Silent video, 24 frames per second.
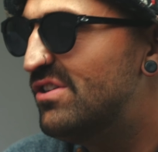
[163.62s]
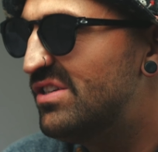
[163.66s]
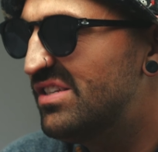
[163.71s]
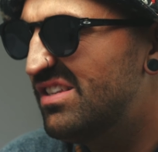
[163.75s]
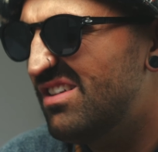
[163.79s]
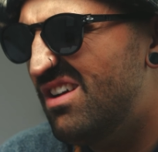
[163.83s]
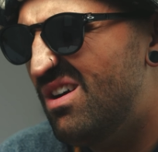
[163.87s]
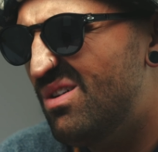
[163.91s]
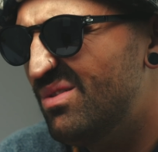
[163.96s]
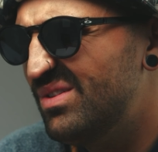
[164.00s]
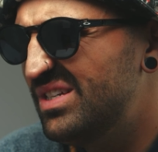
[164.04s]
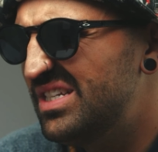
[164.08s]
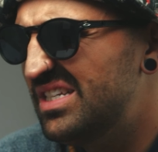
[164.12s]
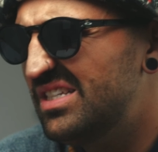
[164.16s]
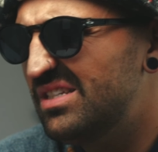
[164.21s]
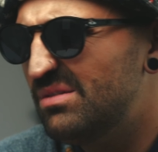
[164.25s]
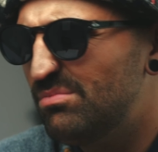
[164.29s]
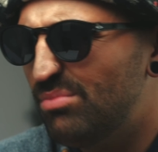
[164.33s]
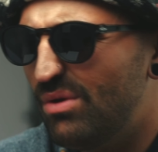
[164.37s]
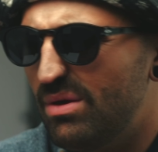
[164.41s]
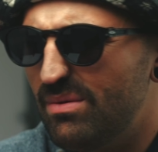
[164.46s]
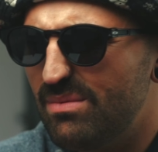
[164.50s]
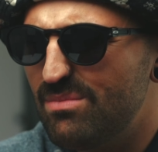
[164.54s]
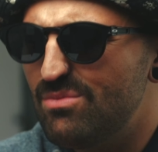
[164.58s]
style. This is
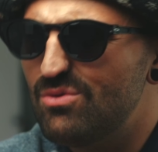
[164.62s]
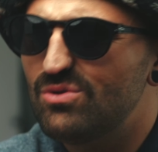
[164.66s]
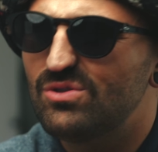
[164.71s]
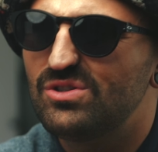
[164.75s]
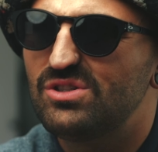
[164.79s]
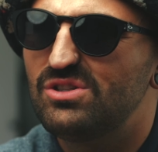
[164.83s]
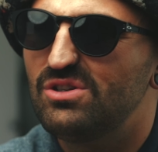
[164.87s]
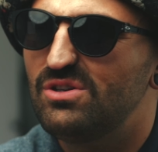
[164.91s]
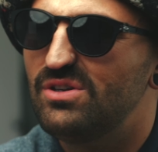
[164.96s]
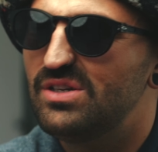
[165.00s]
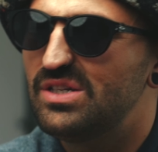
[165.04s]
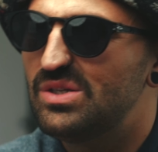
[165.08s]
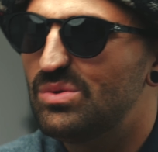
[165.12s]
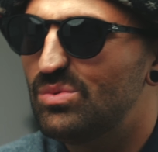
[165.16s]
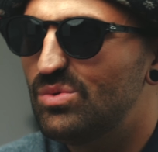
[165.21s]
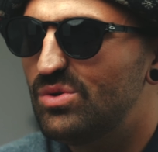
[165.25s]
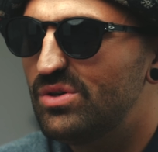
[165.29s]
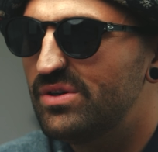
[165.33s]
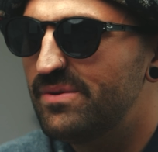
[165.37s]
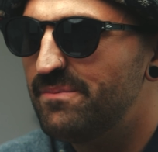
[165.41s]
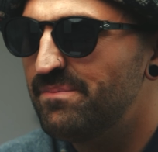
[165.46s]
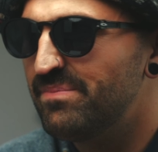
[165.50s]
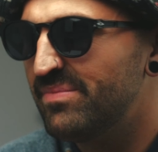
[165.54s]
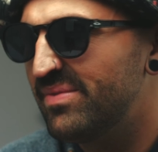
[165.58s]
probably more suited
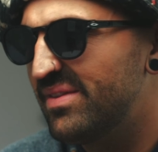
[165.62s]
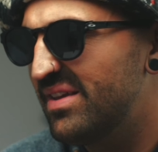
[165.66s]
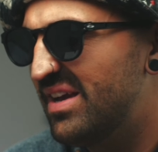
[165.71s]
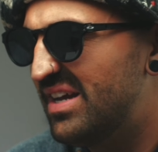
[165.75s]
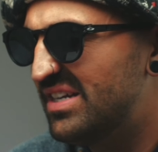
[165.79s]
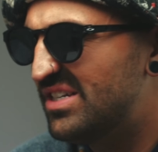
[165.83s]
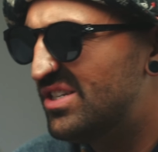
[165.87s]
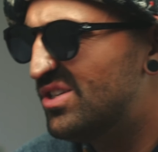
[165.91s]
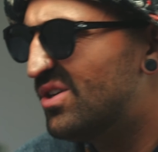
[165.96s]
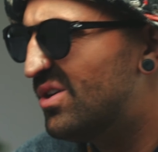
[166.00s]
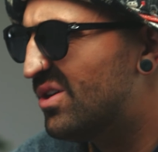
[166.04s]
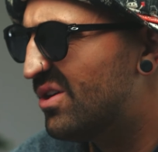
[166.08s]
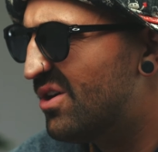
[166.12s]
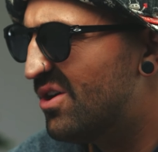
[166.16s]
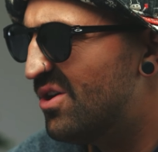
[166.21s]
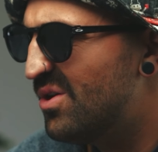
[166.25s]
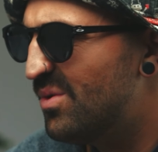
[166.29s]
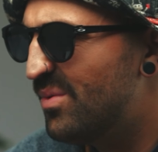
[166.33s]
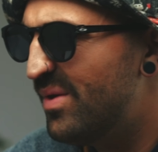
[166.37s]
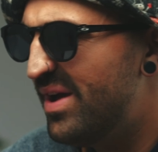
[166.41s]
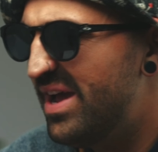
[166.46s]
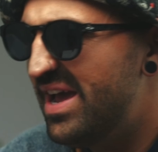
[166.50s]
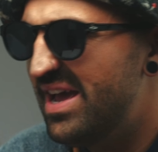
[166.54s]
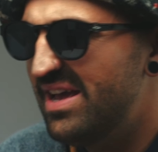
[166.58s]
toward a
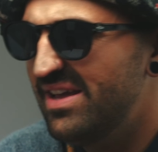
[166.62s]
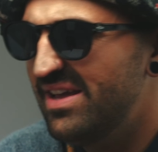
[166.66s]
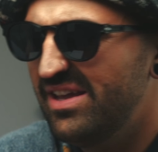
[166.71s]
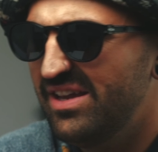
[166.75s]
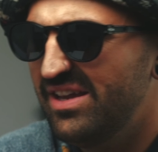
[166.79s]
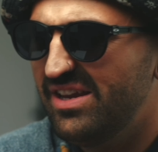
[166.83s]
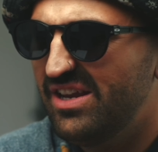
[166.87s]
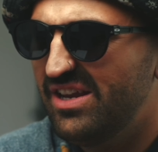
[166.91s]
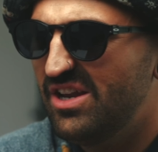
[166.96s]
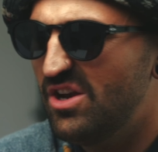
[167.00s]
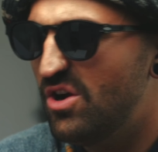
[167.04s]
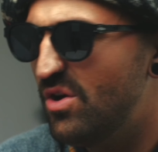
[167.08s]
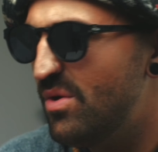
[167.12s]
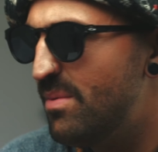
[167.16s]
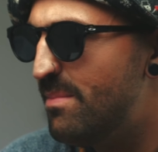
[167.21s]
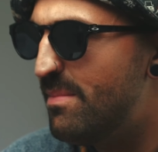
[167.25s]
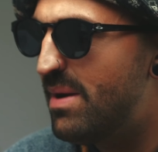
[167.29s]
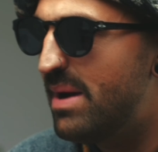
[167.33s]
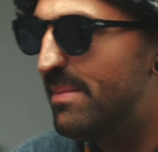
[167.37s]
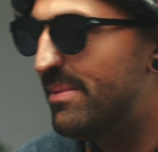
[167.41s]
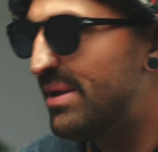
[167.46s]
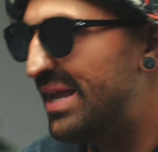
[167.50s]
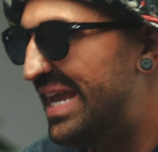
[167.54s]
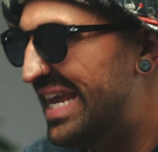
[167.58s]
doco where, it
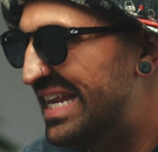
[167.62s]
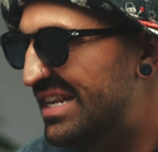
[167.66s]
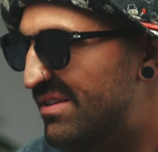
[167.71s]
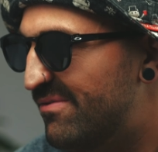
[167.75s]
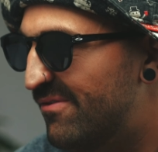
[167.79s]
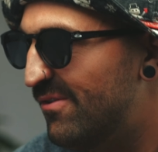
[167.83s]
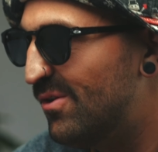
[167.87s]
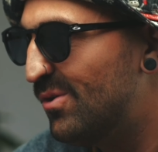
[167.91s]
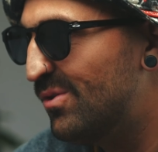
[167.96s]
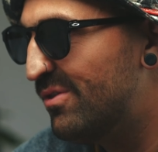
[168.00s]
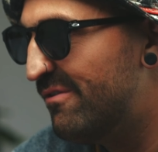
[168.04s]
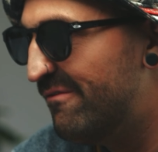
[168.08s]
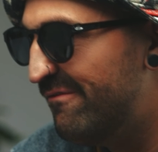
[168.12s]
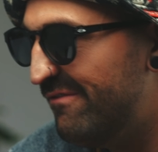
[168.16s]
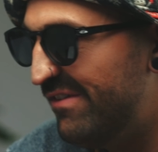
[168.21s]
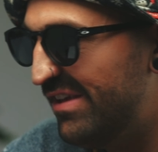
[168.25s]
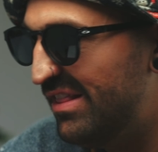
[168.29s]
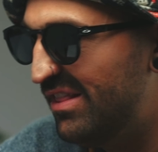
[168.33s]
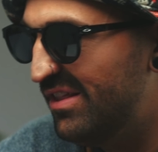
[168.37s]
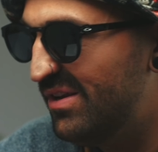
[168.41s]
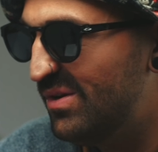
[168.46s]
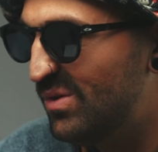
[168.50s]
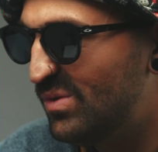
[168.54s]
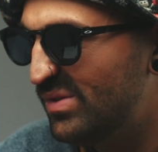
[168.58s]
might be interviewing the
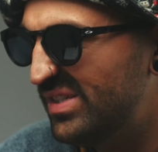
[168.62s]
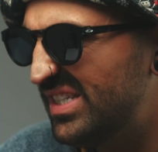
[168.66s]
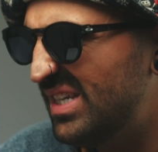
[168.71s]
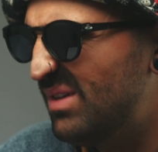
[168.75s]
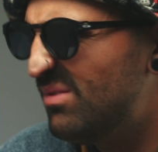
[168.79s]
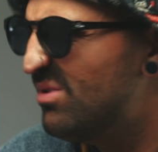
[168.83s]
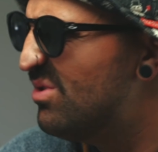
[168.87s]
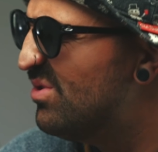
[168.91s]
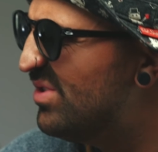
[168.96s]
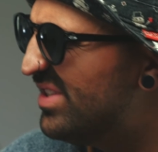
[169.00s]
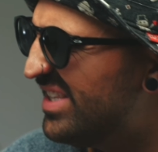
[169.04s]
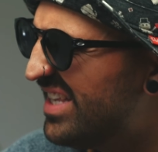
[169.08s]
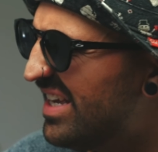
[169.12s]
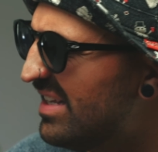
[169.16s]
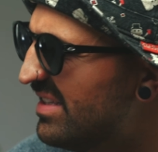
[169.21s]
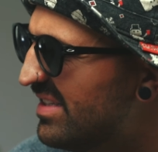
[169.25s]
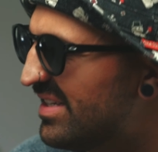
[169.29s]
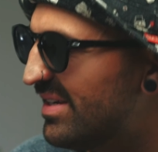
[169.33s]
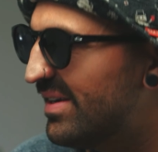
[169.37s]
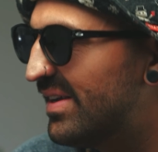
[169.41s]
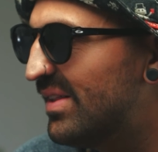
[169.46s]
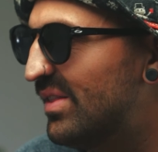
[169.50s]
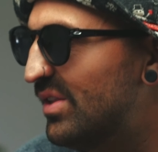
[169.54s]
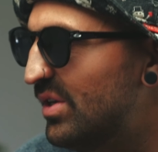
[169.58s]
villain or someone who's done
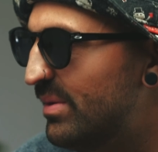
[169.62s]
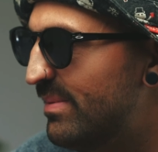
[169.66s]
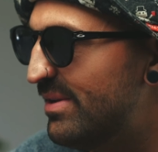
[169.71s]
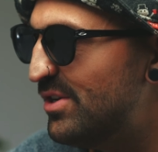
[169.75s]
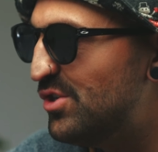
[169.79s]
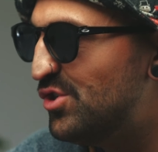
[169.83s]
something a little bit